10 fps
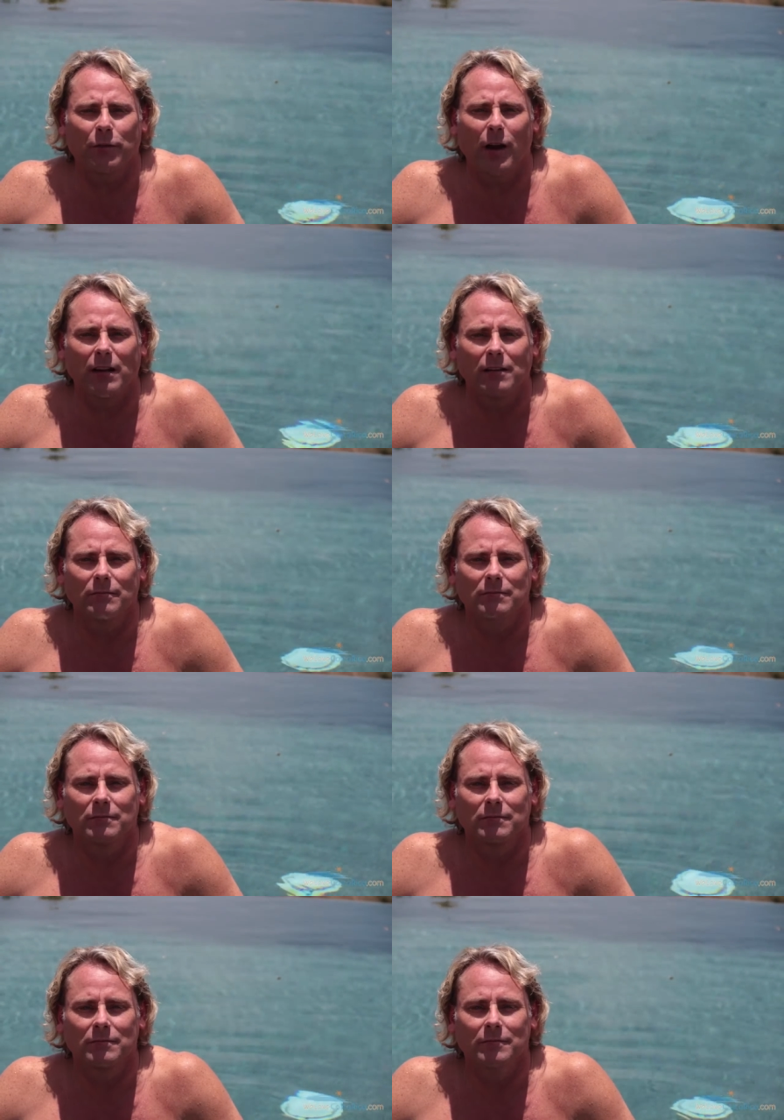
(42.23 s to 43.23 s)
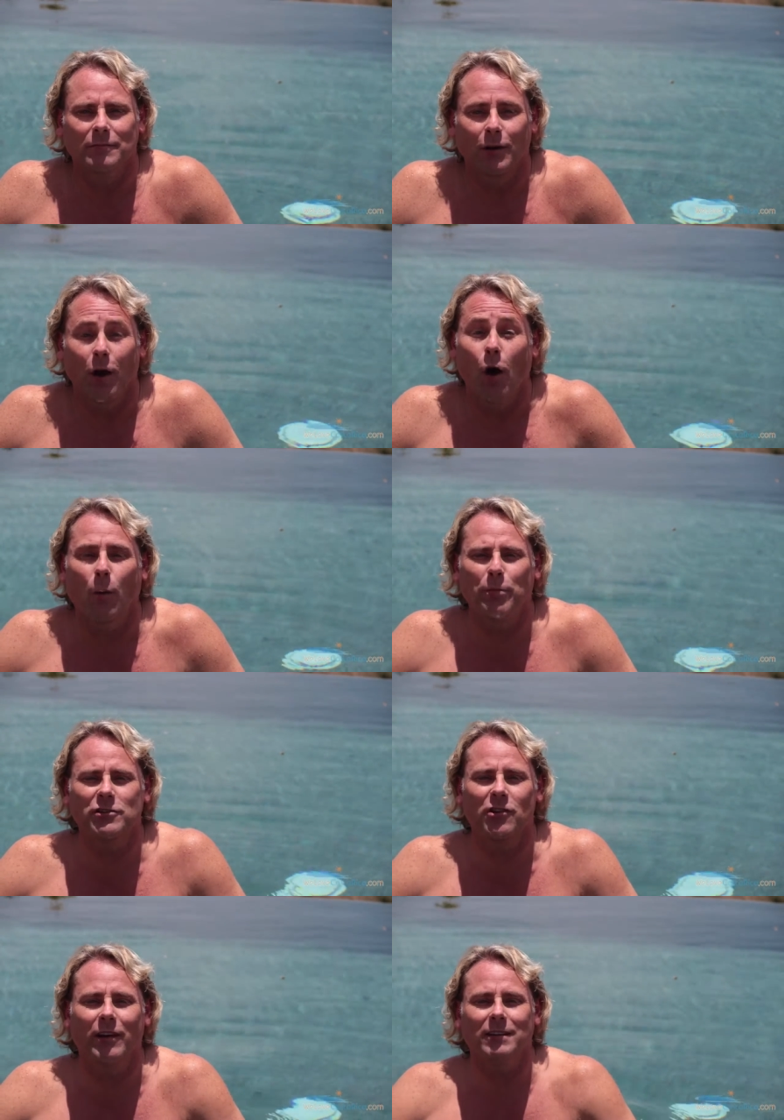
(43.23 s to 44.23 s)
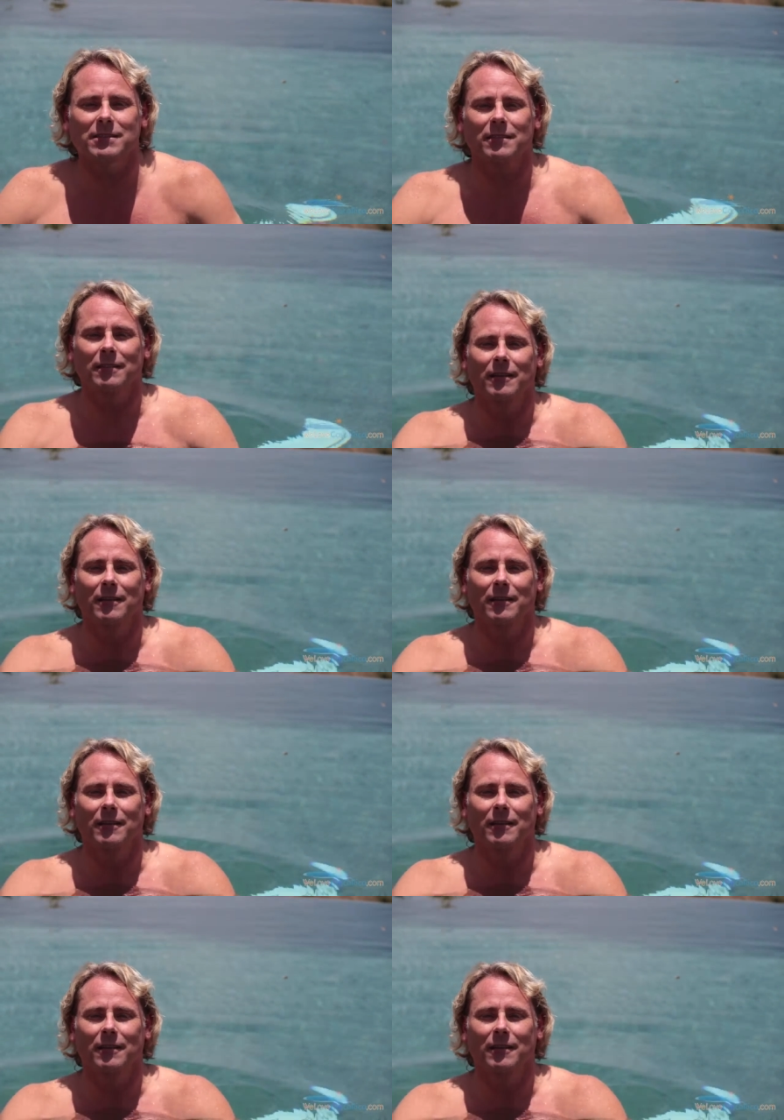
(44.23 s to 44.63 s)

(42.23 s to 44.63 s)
friend. Hope you join us.